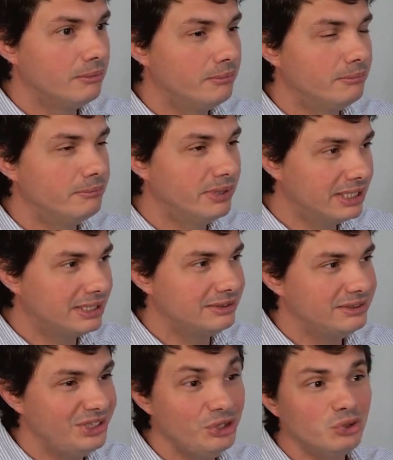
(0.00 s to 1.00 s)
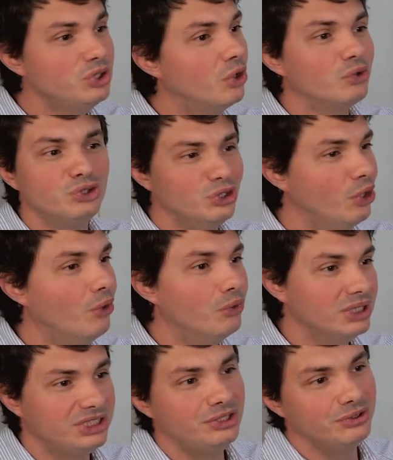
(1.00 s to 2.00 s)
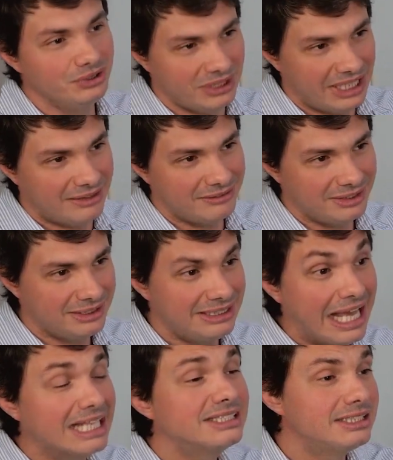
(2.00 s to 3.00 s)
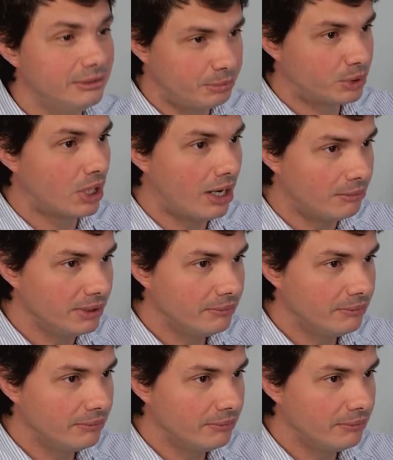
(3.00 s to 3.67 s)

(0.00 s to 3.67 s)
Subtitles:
but you don't know until you have it. That's the problem.